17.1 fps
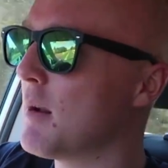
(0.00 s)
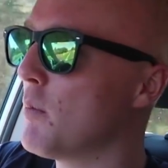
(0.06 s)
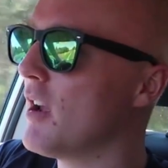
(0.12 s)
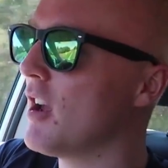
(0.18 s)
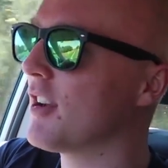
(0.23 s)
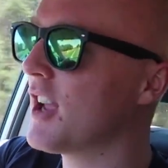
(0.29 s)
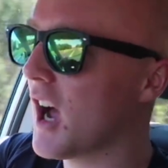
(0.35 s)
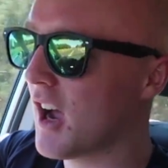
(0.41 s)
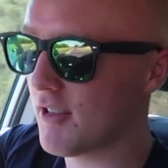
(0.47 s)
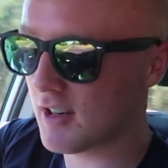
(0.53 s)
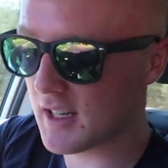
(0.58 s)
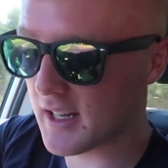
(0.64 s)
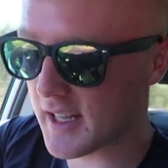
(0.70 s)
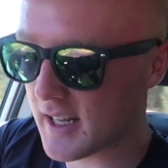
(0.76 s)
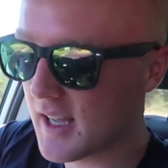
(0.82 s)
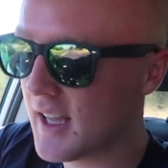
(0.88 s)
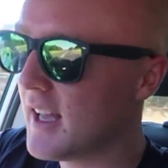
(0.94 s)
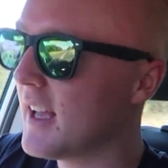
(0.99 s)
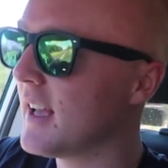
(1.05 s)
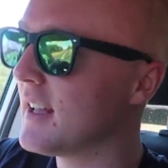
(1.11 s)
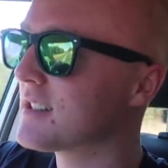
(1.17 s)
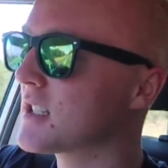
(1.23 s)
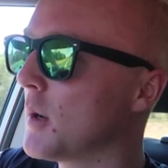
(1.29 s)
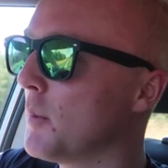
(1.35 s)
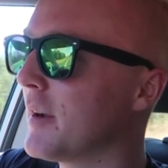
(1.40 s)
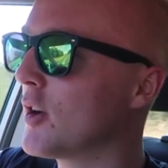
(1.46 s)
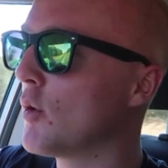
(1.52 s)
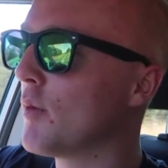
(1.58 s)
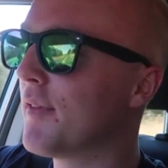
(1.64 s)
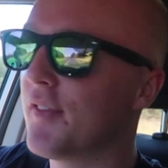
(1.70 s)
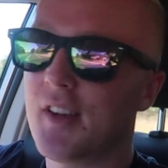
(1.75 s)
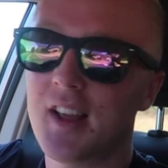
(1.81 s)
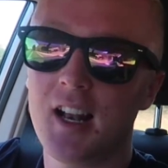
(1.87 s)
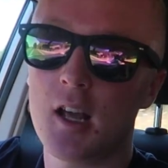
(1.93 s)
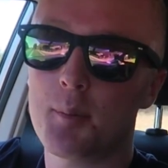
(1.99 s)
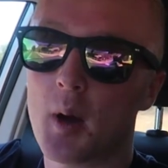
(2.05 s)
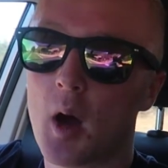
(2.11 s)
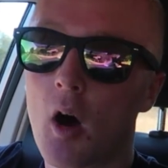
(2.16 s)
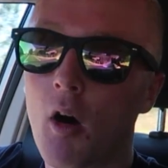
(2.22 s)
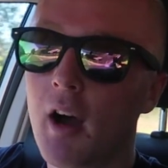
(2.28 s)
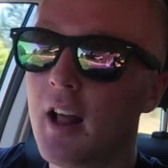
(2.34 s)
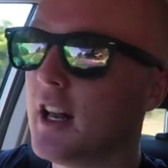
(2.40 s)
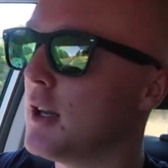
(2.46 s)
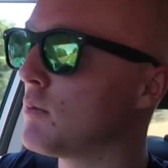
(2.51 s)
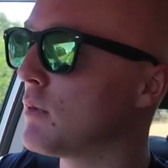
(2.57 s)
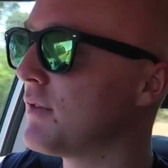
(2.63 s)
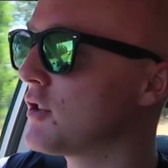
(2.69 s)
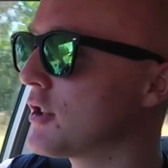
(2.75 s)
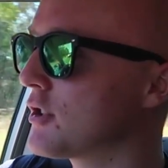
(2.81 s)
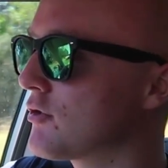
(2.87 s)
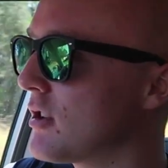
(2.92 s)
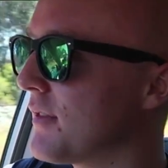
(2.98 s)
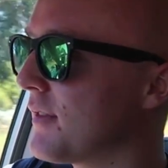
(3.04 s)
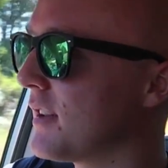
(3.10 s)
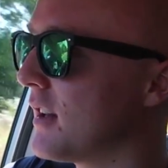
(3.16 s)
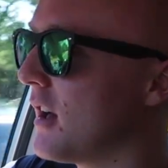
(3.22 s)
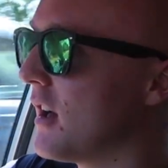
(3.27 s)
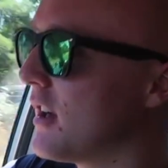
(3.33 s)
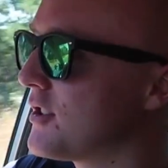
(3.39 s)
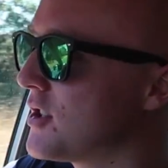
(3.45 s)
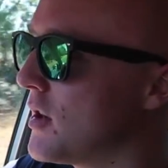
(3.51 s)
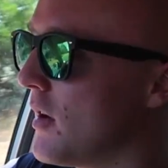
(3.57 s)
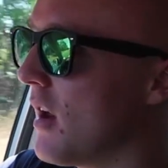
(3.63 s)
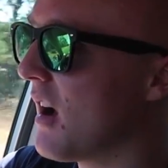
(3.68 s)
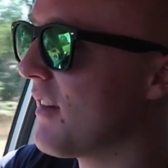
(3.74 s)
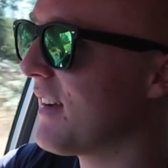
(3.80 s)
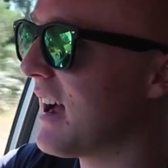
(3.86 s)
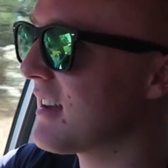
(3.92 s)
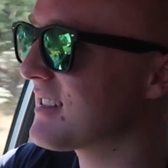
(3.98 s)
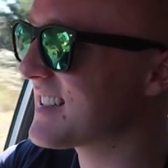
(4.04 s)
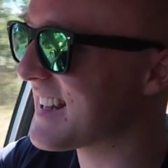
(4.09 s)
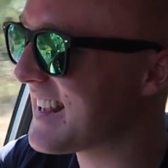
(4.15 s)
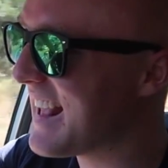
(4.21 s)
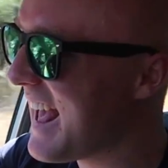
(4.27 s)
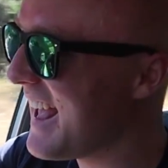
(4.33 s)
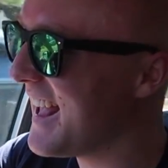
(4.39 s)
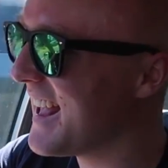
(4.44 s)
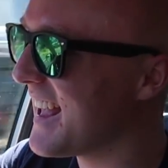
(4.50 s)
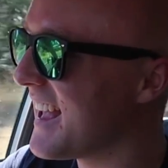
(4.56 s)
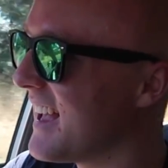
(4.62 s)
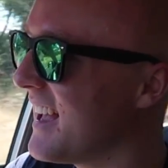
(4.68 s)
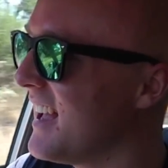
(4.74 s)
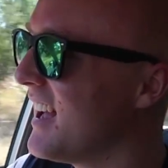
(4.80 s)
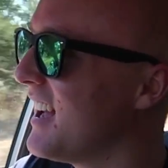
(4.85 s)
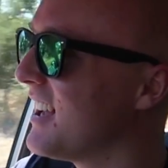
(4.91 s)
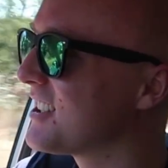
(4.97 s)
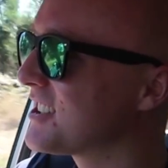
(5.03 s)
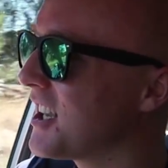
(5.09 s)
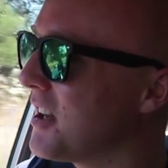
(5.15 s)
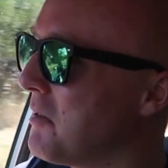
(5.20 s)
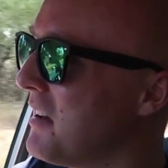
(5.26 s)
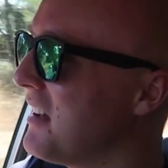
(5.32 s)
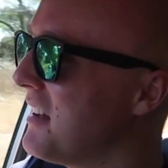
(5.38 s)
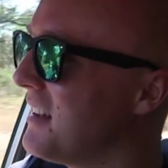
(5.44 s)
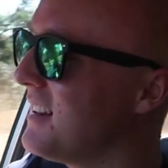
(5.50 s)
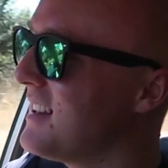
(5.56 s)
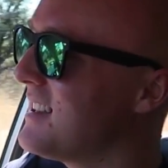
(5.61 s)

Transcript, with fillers: and we are currently in somewhere called Phillip Island. We've just driven uh, two and a half hours to get here. So uh,